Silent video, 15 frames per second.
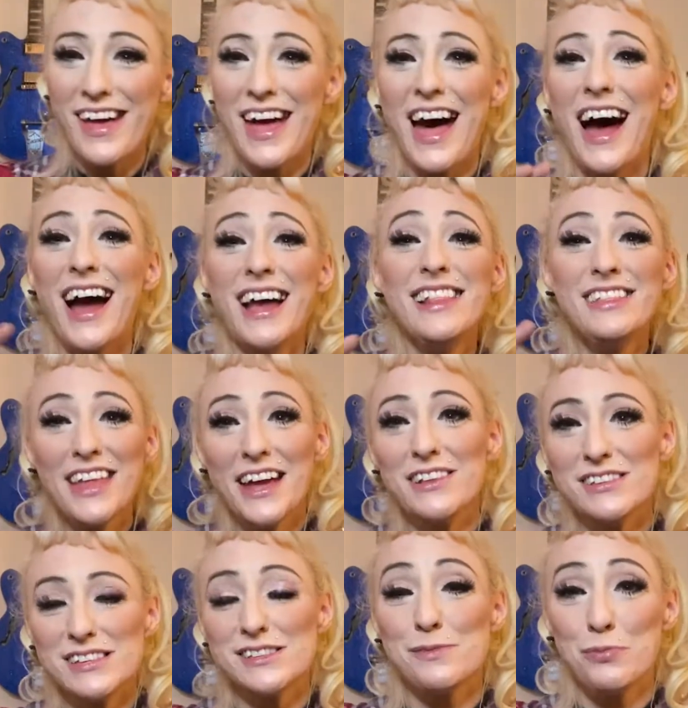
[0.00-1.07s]
I like
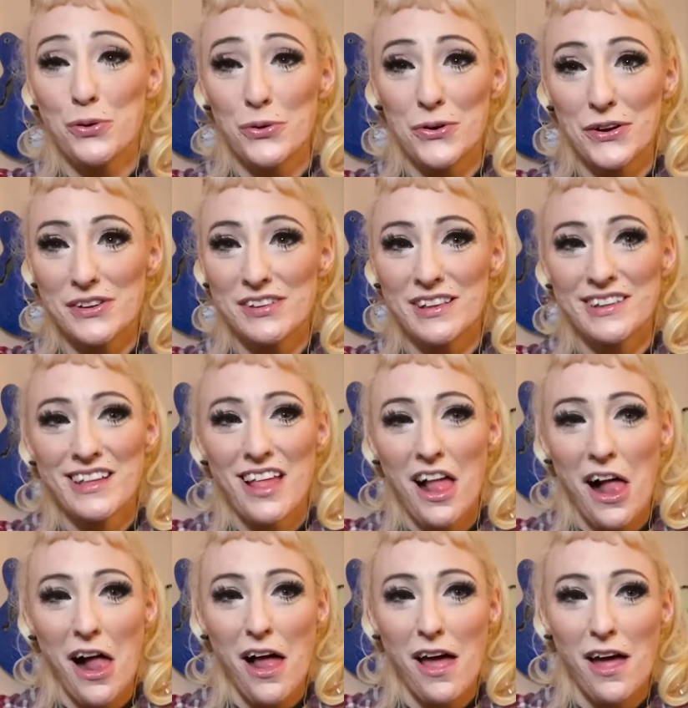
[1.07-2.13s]
to support
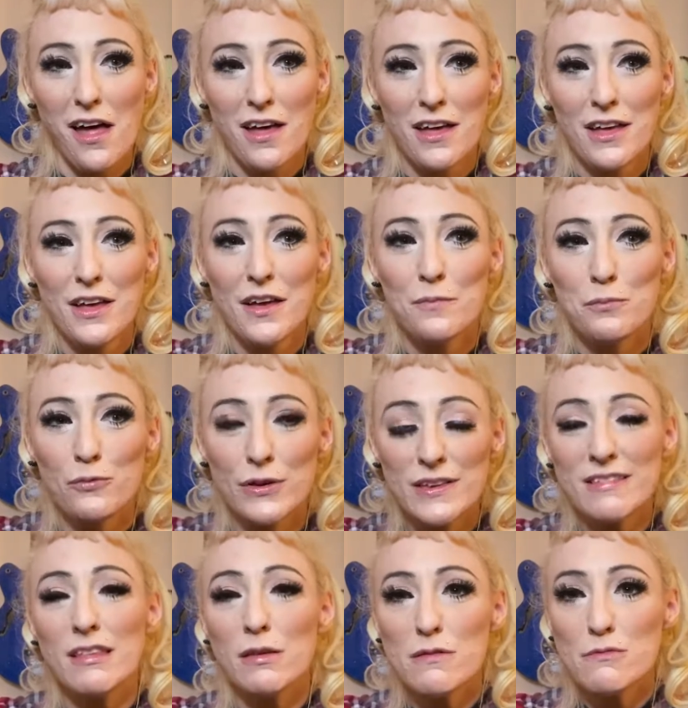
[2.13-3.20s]

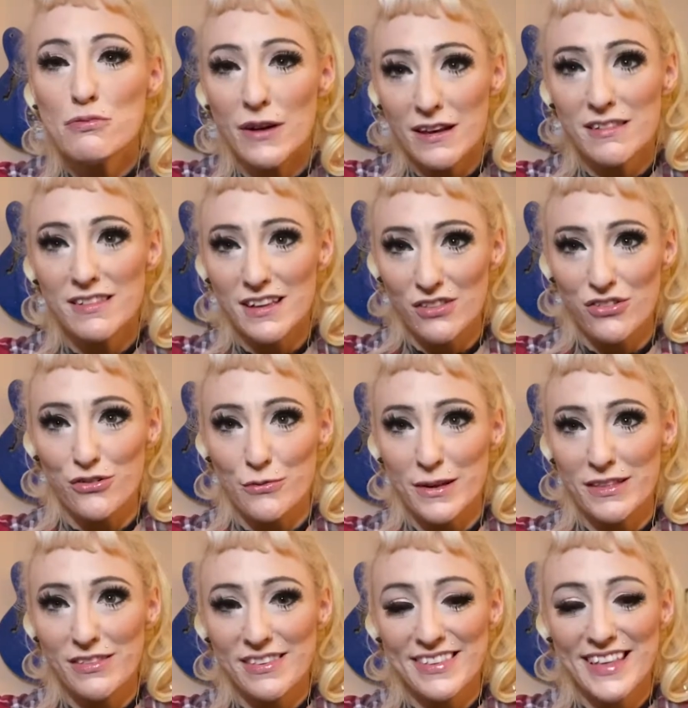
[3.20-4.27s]
reasonably priced
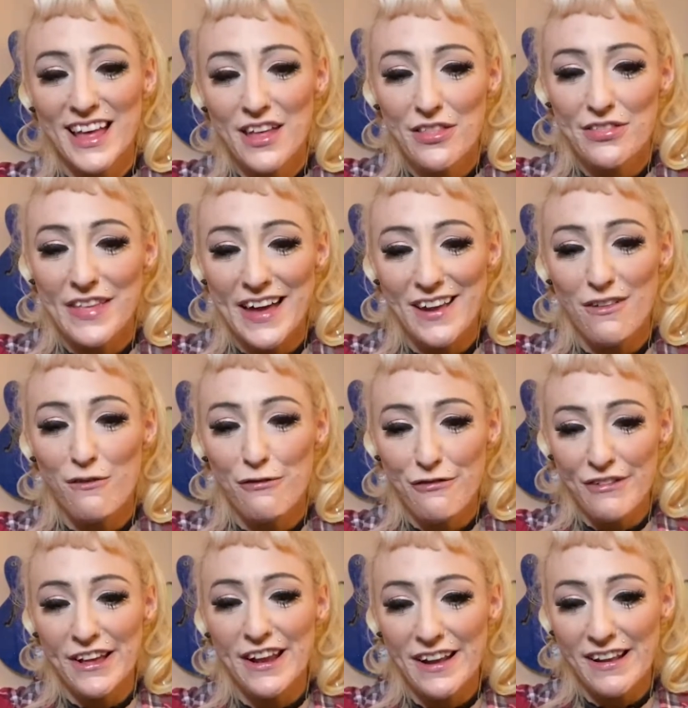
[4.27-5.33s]
instruments that
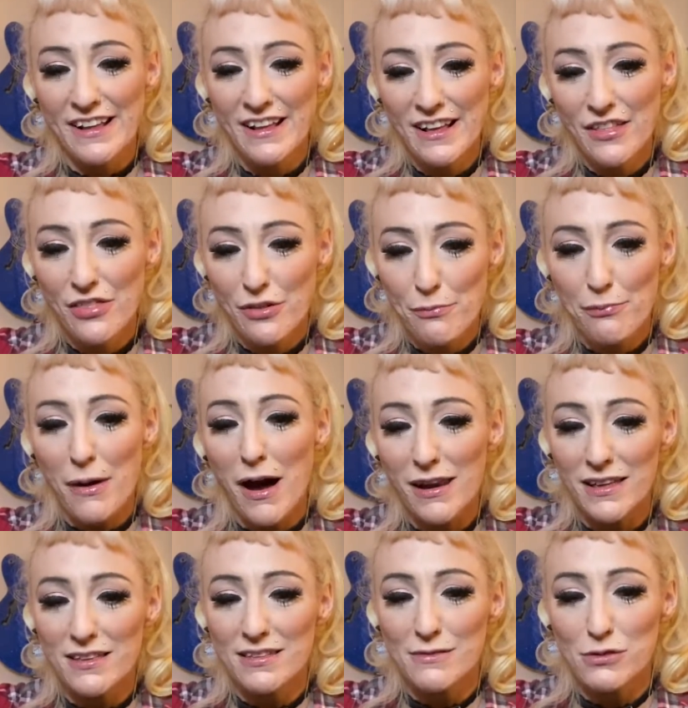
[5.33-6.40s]
fit the
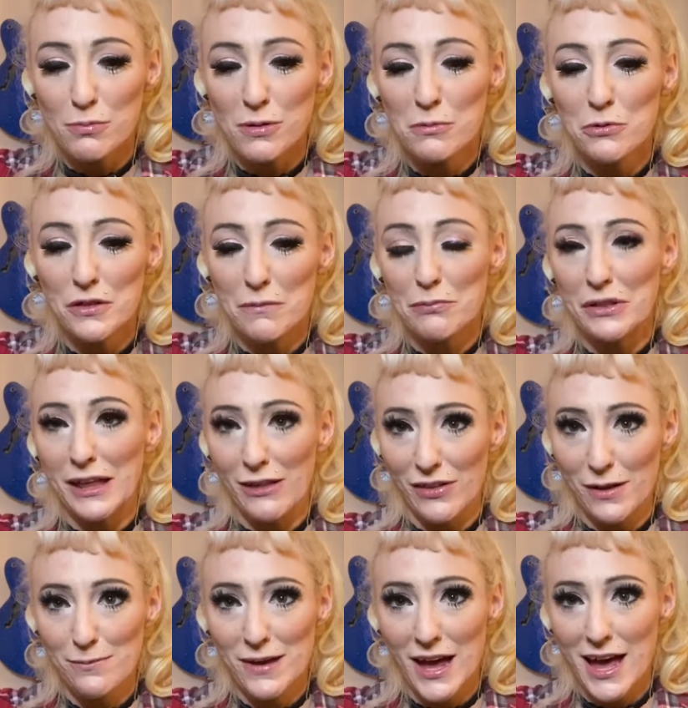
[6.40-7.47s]
bodies of the people that play
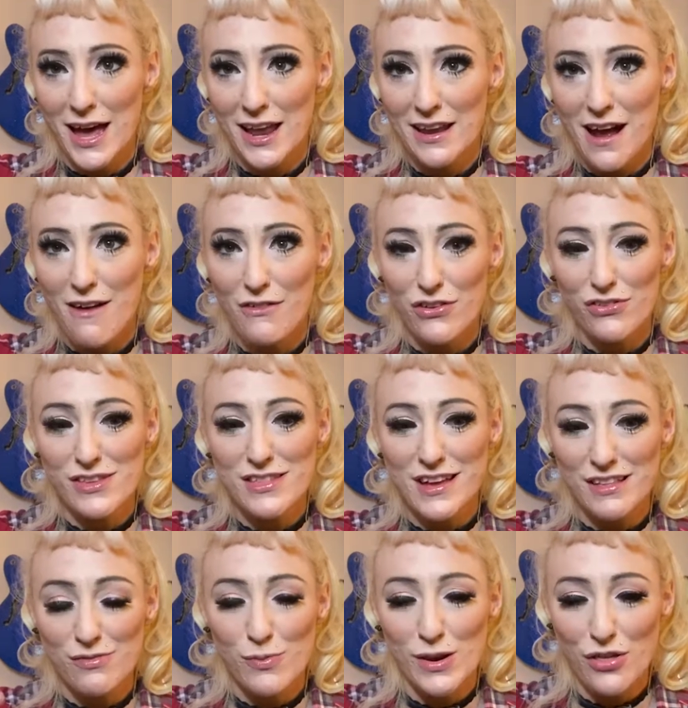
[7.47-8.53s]
them. And obviously
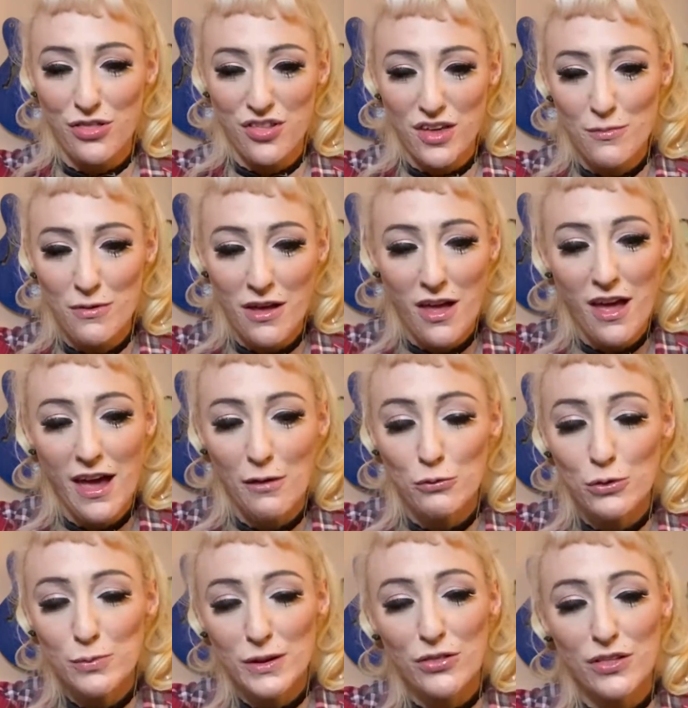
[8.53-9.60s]
that's been a theme. It
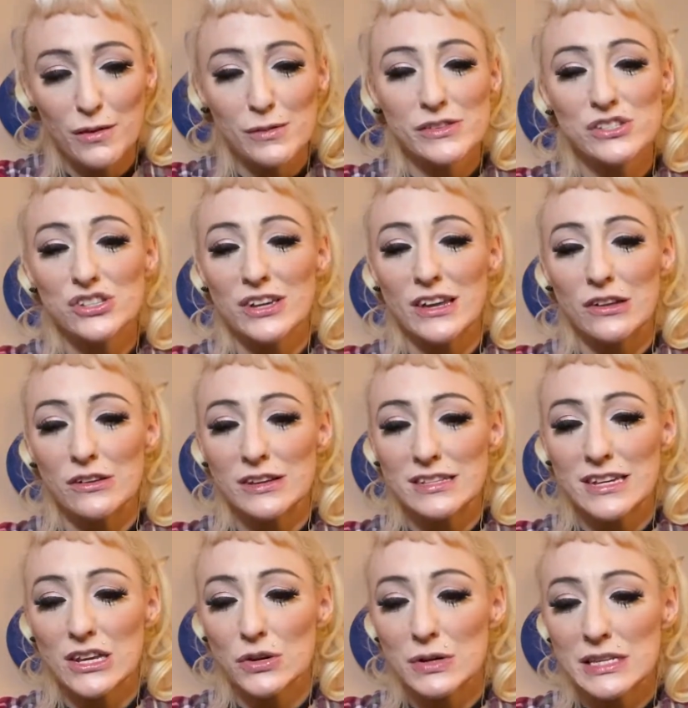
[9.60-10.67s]
will be a theme on this channel
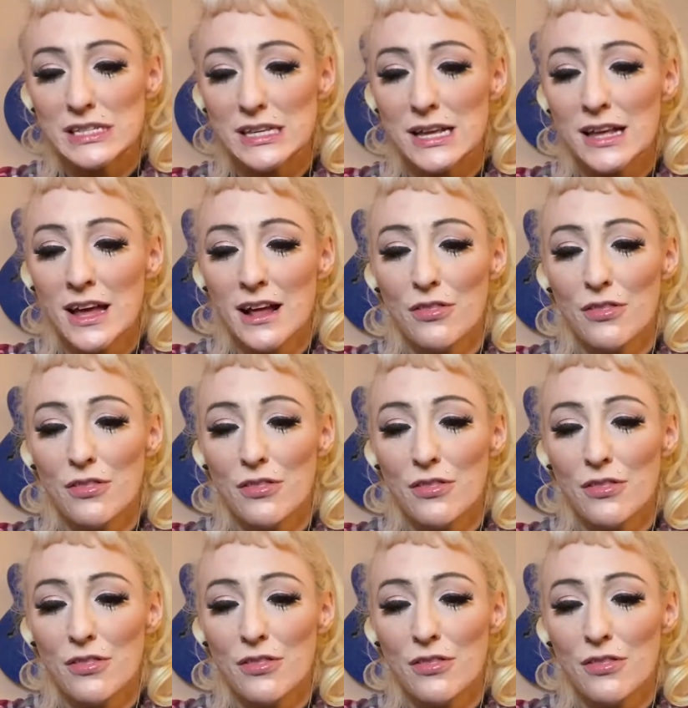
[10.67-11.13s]
continuously.